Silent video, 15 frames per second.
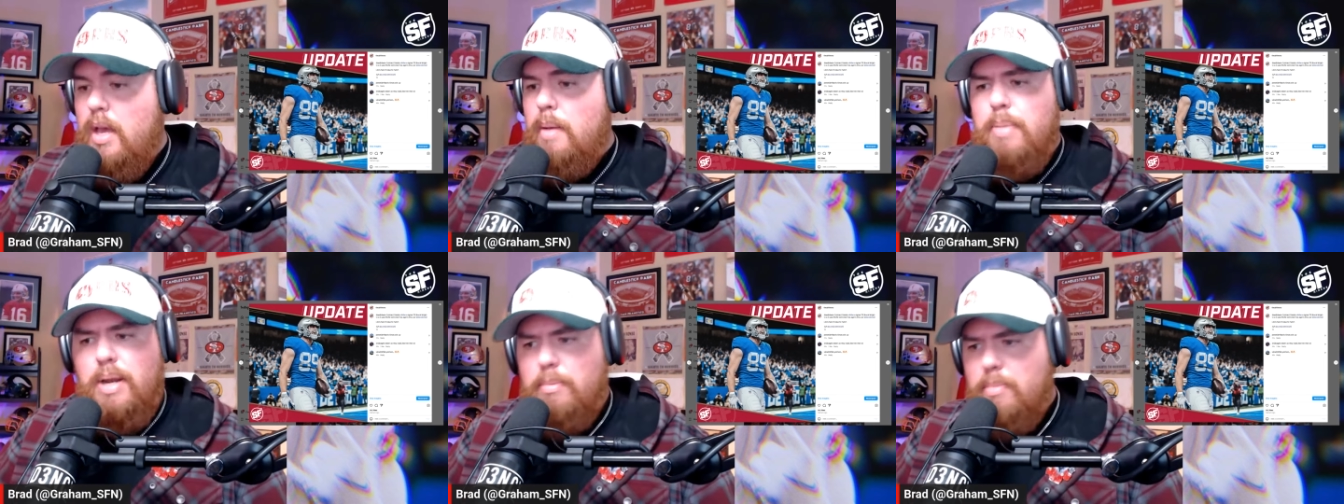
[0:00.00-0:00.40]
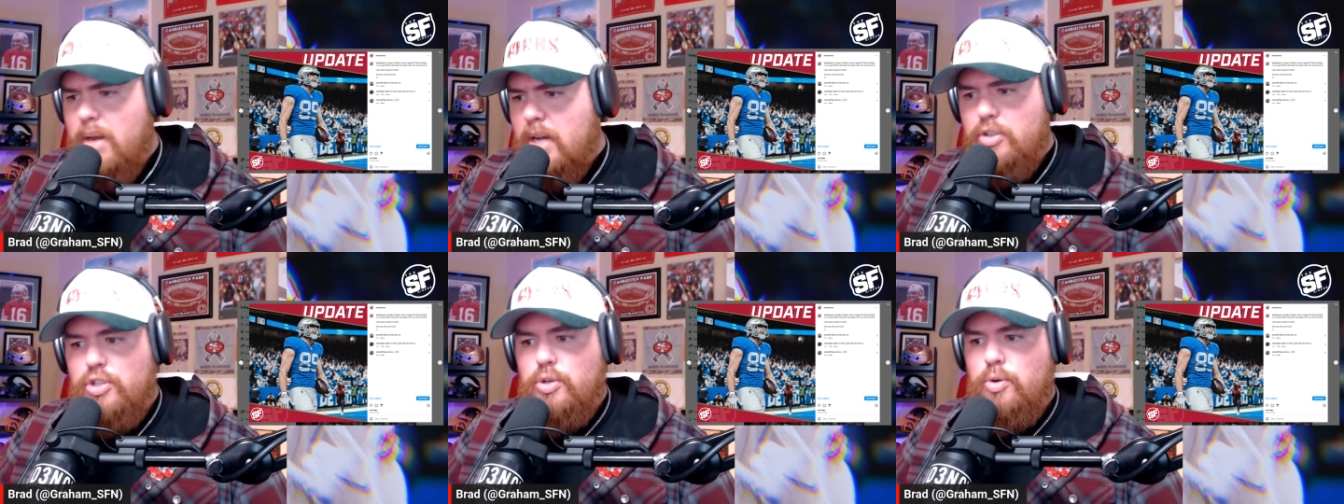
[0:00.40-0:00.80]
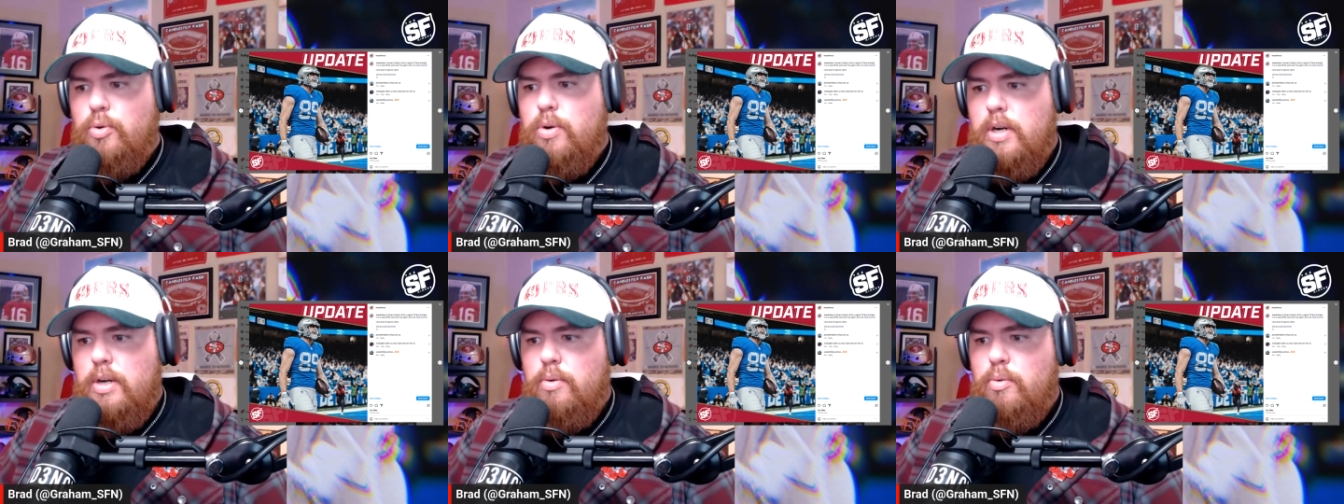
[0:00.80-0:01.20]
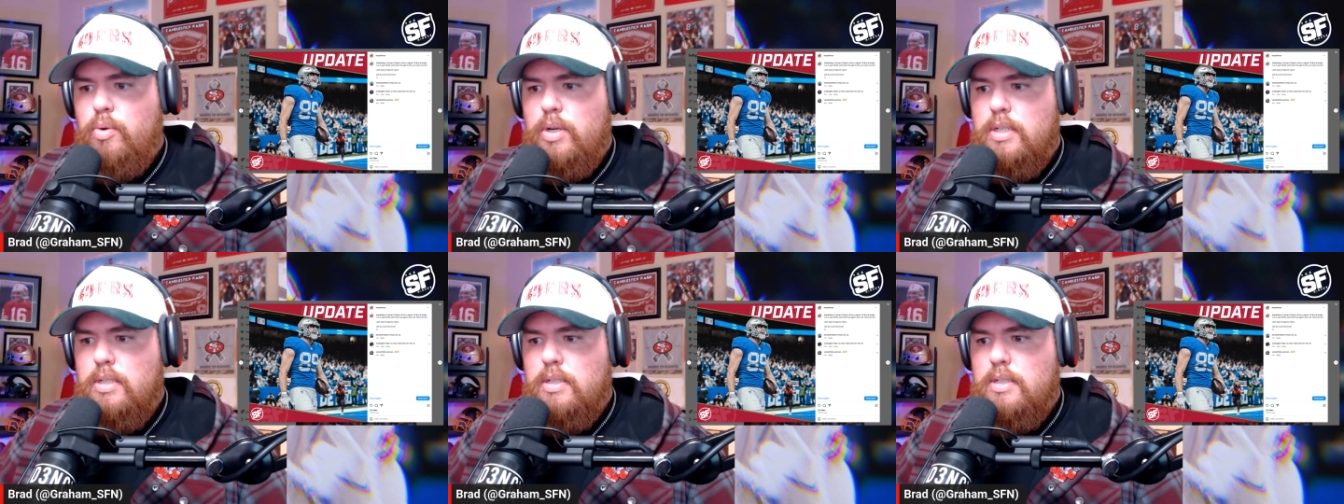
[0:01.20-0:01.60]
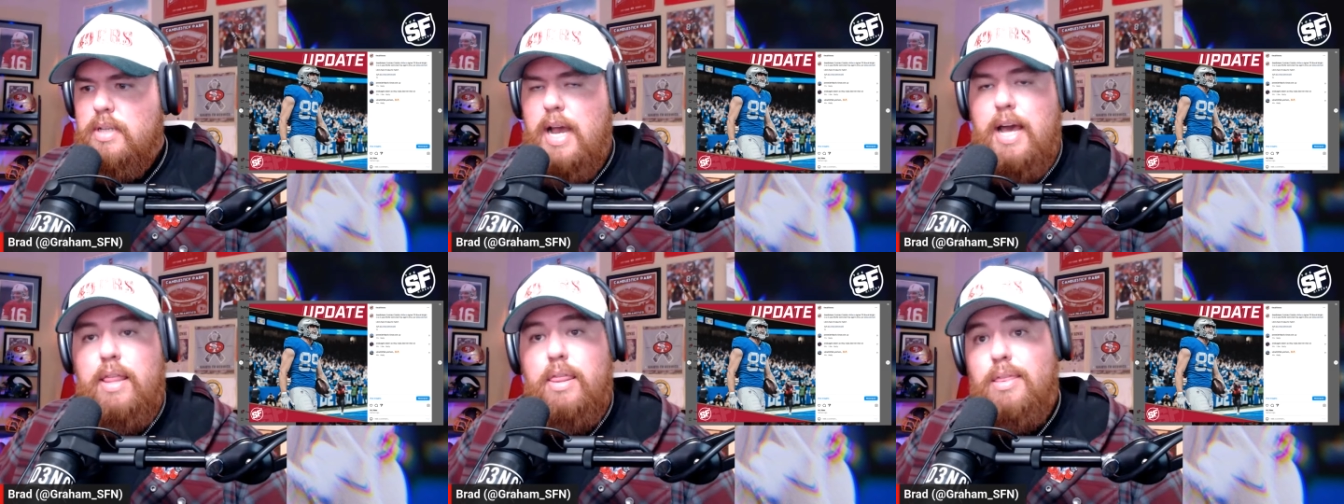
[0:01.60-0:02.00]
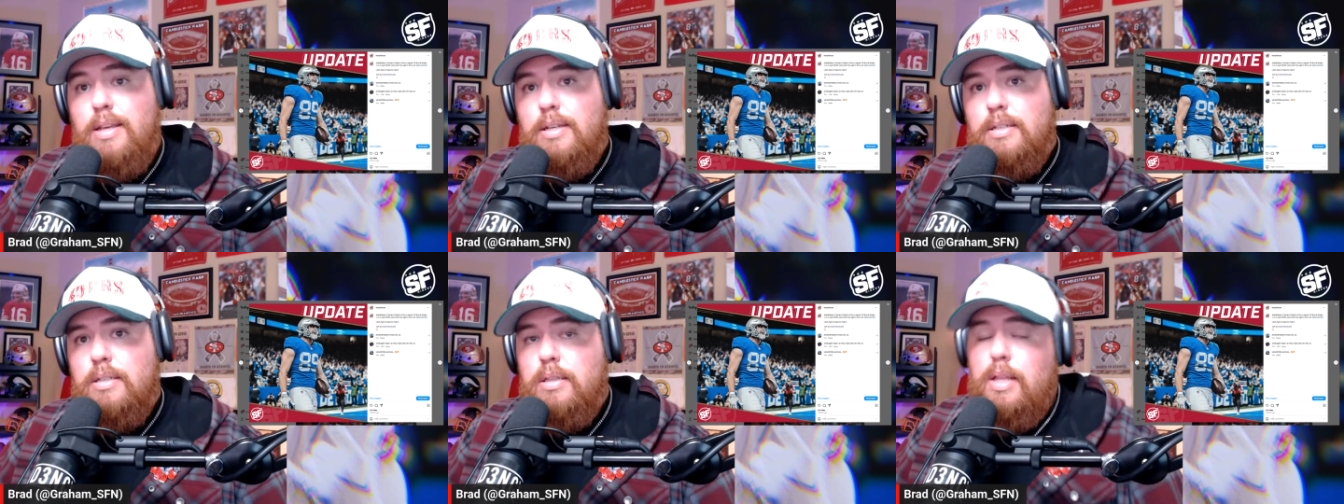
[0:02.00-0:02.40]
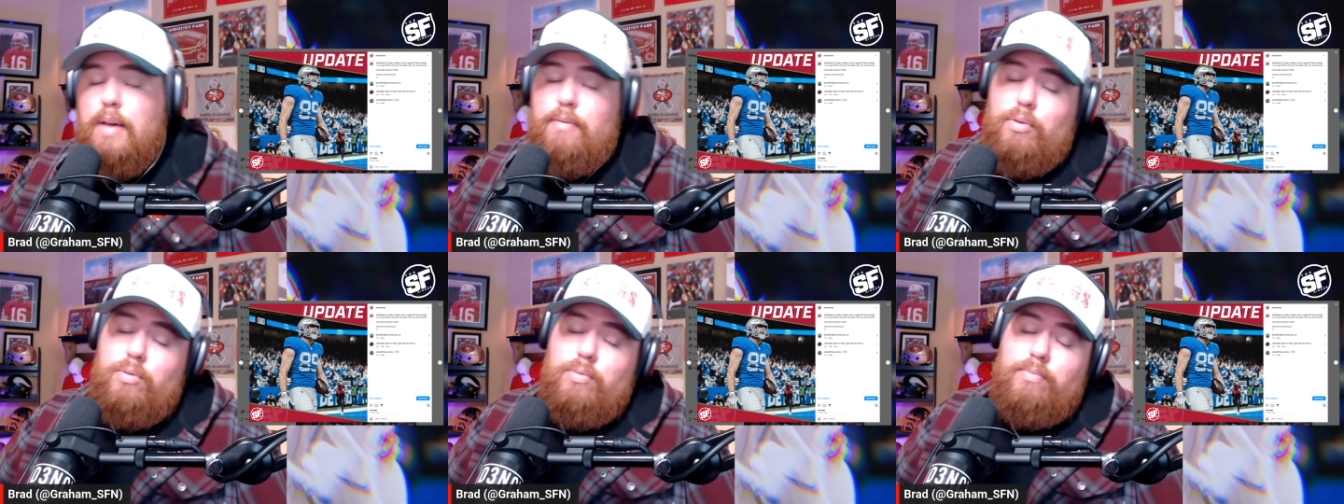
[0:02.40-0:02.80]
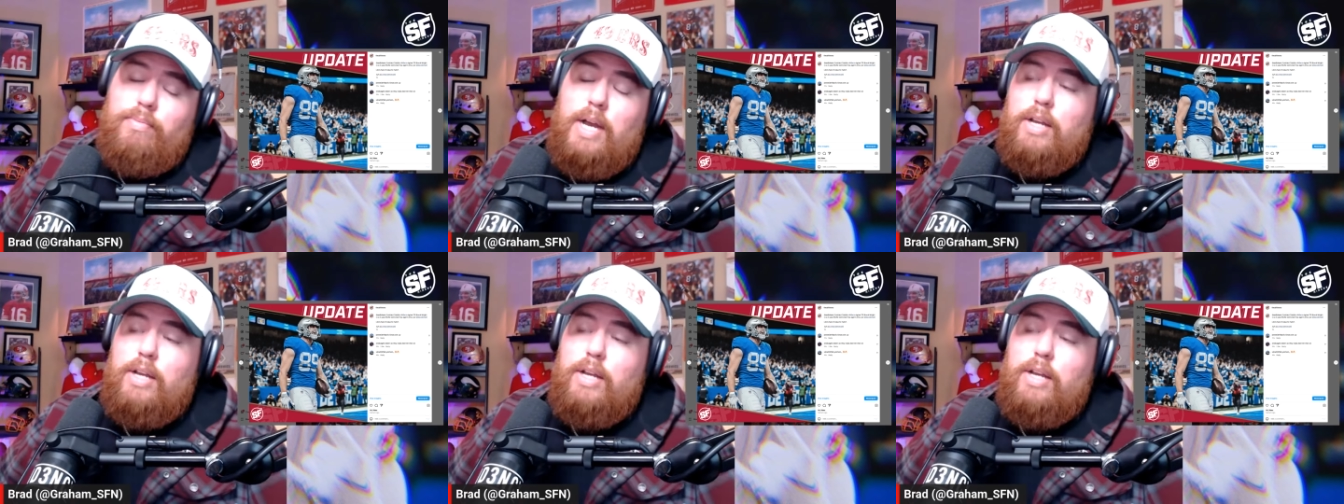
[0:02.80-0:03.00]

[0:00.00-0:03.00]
but I'm not sure it was at this level.